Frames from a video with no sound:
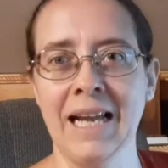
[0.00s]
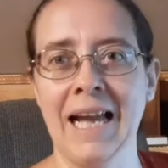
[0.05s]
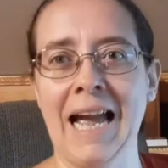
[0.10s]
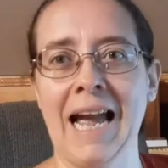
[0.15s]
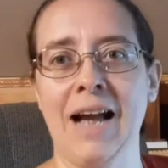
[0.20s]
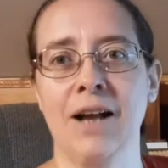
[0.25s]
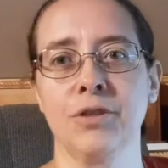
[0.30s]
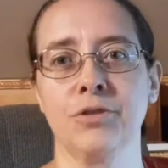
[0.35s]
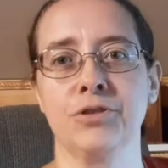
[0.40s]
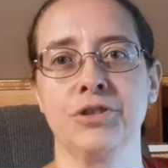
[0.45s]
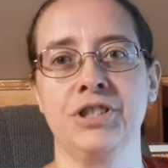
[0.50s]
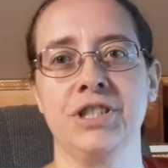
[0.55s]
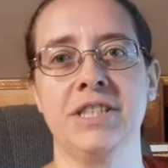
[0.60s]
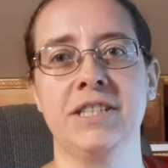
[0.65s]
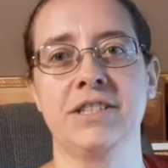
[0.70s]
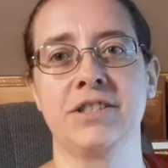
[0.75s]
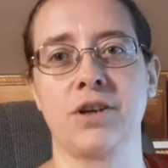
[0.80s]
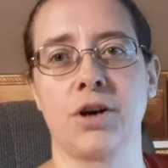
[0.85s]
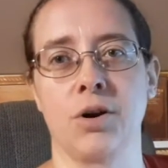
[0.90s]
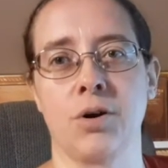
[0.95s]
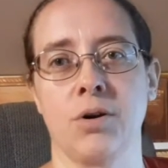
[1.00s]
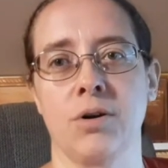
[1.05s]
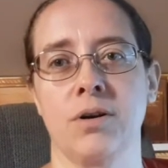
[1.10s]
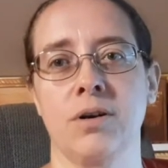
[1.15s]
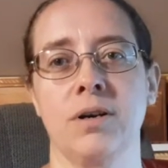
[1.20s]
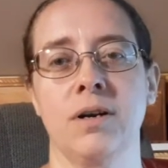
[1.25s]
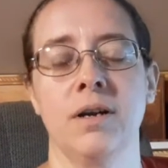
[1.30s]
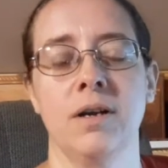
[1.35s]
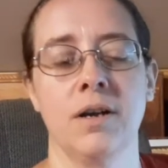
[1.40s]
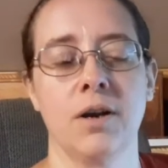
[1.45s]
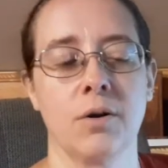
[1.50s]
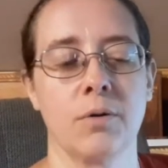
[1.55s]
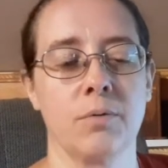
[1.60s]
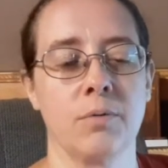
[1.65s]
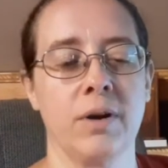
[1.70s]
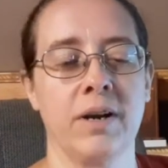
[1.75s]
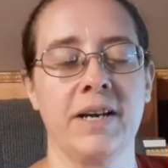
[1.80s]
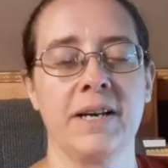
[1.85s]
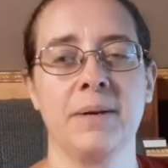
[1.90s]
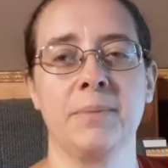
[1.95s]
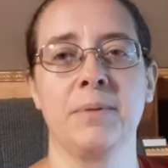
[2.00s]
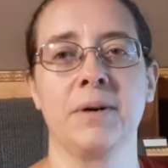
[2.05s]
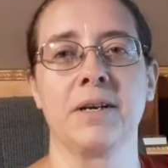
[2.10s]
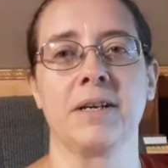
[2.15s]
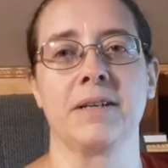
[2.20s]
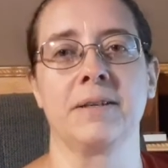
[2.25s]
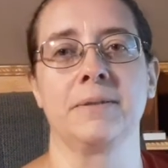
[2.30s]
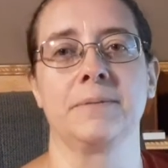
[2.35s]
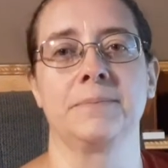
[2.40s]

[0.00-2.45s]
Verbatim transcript: allergies are running amok.